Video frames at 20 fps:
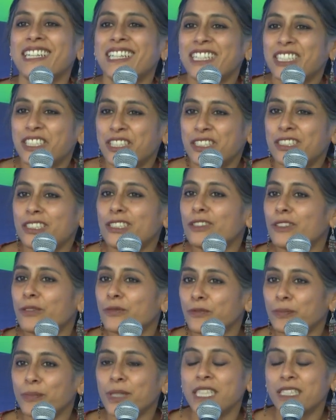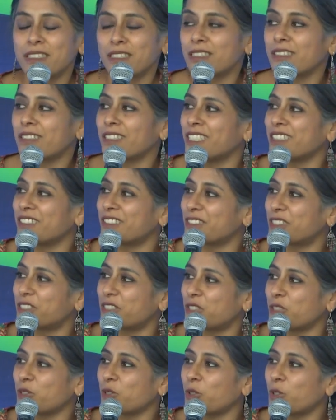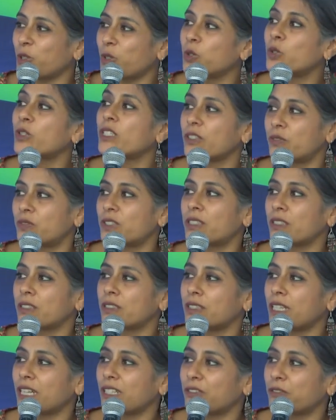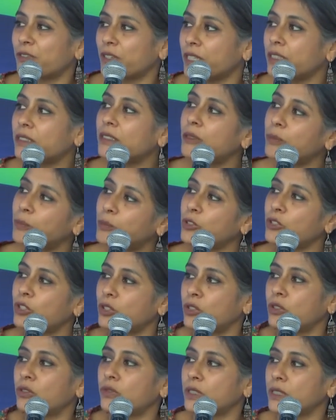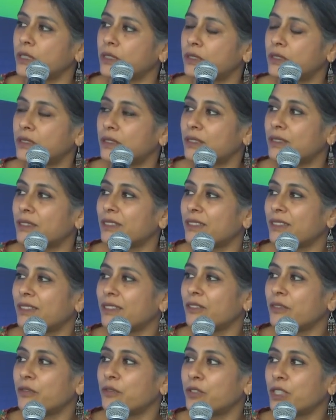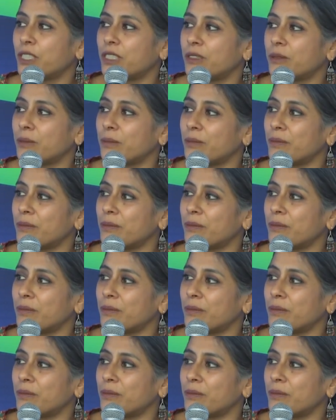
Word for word: she meets a kindred soul who gives her that final push towards freedom.